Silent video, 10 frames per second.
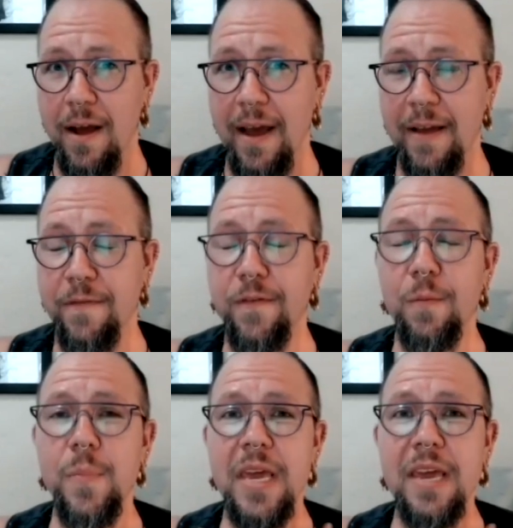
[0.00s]
And for
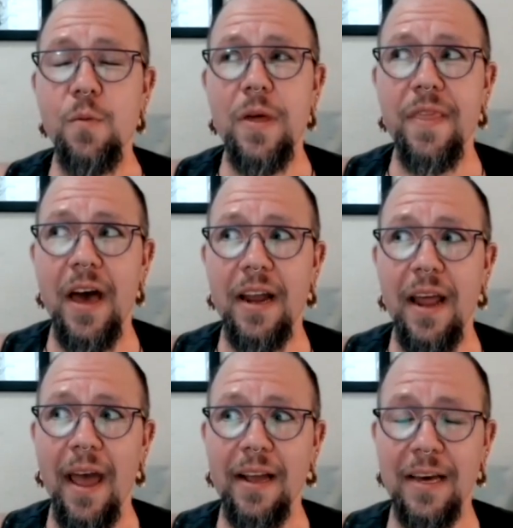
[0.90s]
me, when that
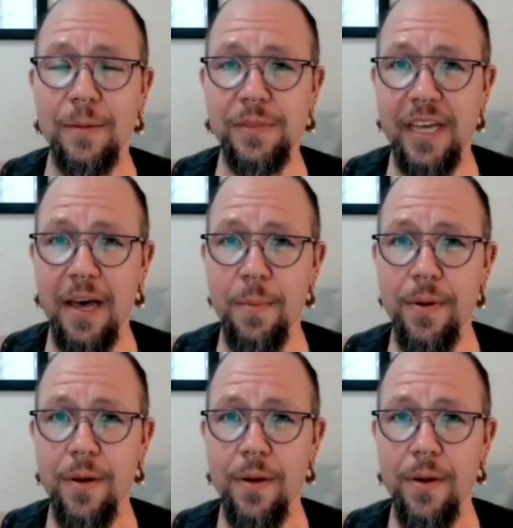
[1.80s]
comes up,